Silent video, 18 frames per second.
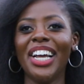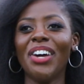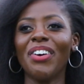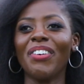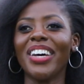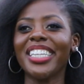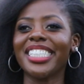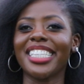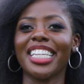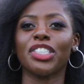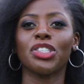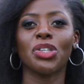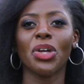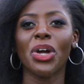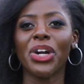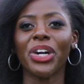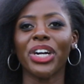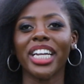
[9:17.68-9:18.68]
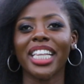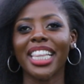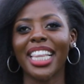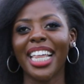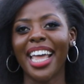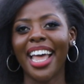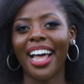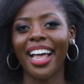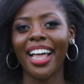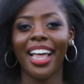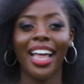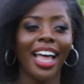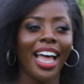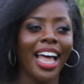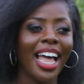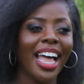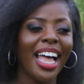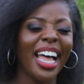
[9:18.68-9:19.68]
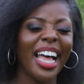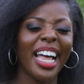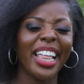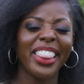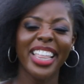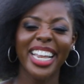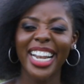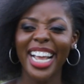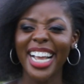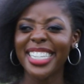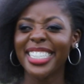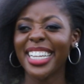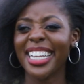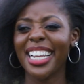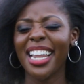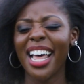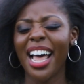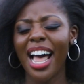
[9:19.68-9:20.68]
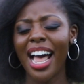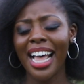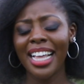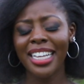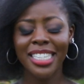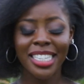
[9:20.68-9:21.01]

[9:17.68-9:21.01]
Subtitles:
what's the story there?" And then I tell her,